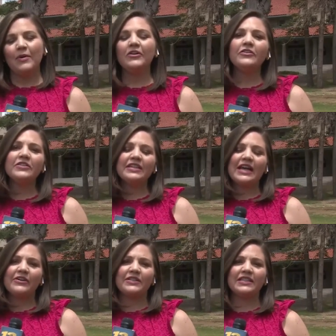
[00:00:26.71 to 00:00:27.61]
Partners in
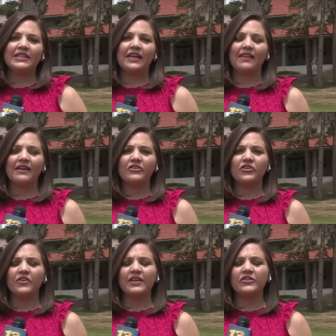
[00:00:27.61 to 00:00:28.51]
Housing say last
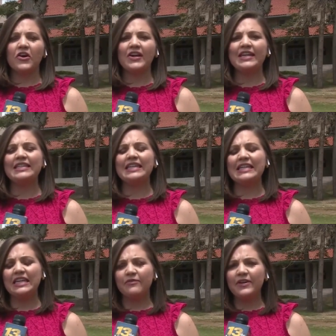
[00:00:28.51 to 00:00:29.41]
year they saw a
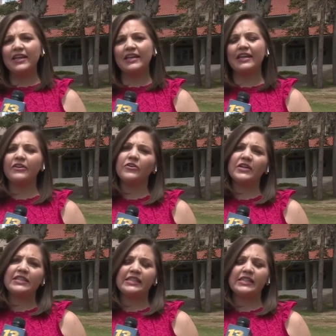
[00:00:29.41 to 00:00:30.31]
significant
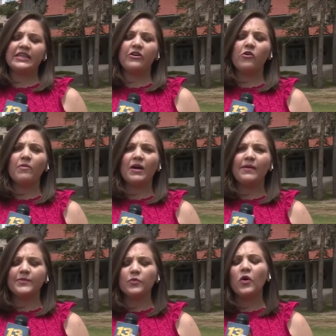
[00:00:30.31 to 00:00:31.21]
increase in single
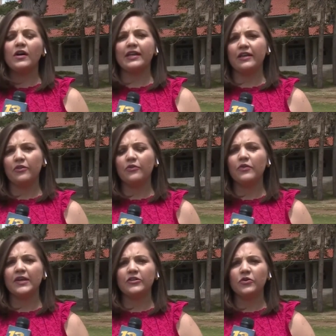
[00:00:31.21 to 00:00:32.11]
moms walking through
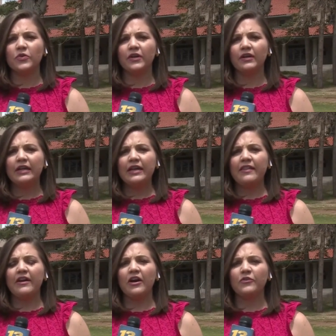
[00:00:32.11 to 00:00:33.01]
their door.
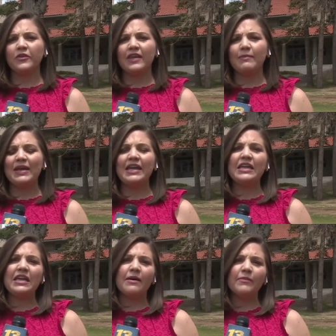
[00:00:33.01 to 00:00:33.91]
They offer them a
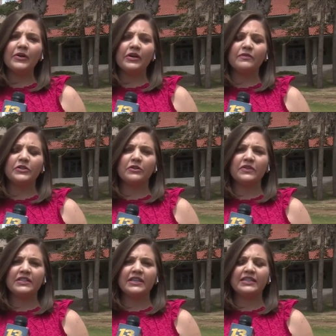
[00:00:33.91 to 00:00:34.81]
number of
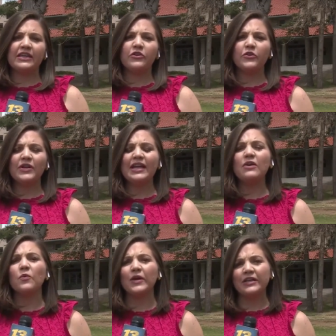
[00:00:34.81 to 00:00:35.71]
services, including
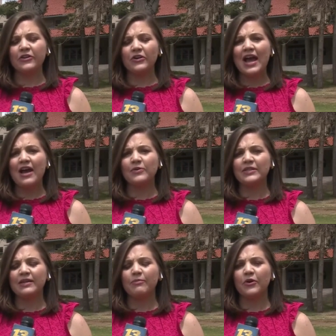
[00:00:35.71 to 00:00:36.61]
a one year
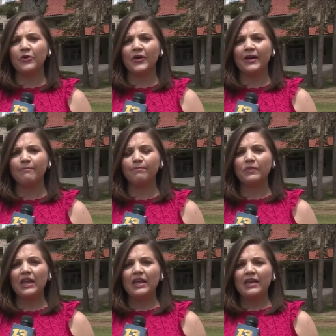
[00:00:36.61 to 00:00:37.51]
housing program.
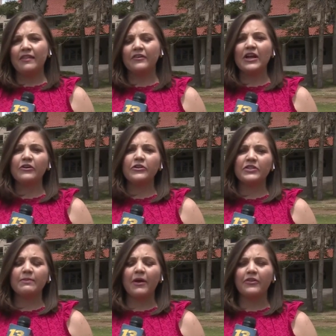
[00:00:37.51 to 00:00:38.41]
They're now
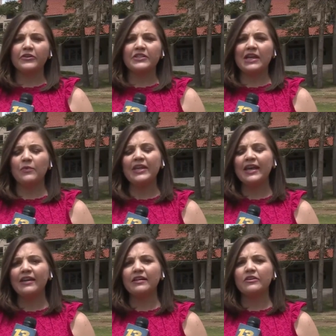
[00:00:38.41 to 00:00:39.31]
using Mother's Day
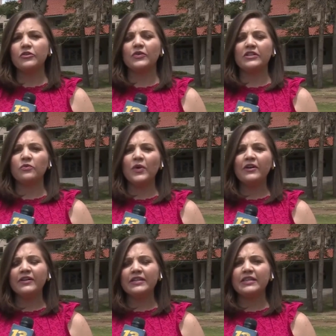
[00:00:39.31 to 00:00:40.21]
weekend to raise
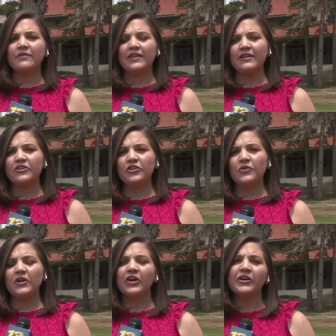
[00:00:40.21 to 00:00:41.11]
awareness of the
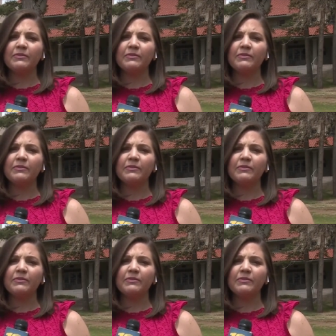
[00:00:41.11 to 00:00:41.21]
issue in our